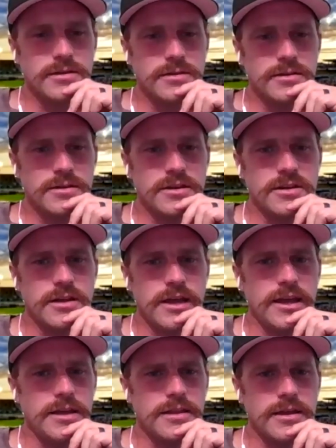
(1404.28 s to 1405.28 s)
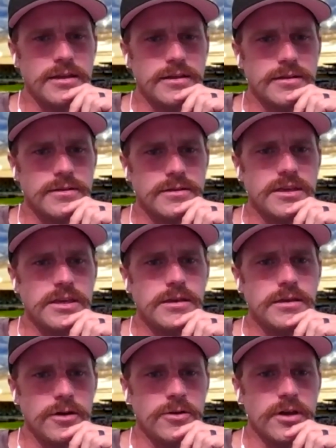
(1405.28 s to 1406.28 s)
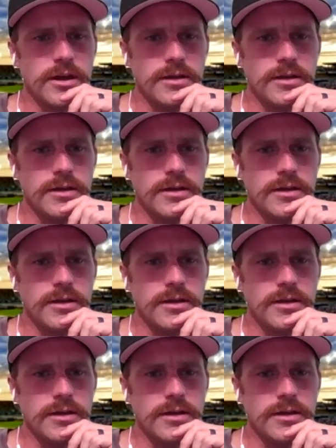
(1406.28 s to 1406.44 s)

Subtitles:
Key Brian? Key Brian.